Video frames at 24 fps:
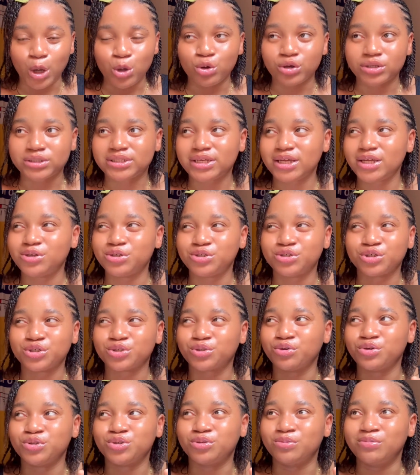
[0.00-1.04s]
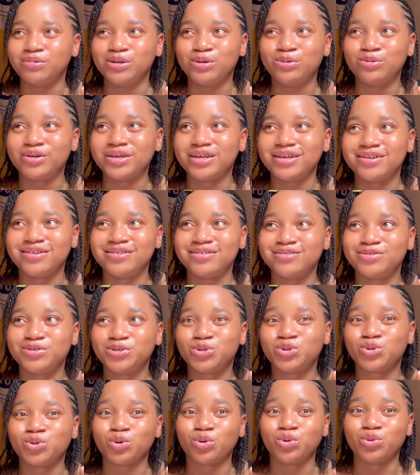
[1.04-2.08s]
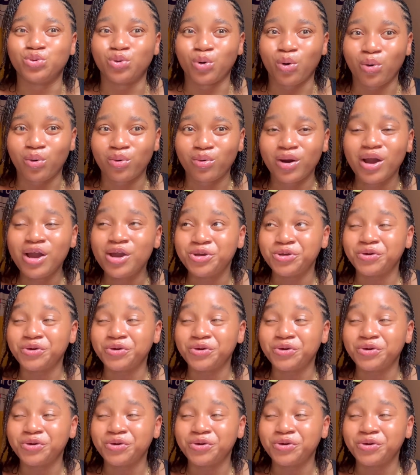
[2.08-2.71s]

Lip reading: Your skin is just going to be looking so dull.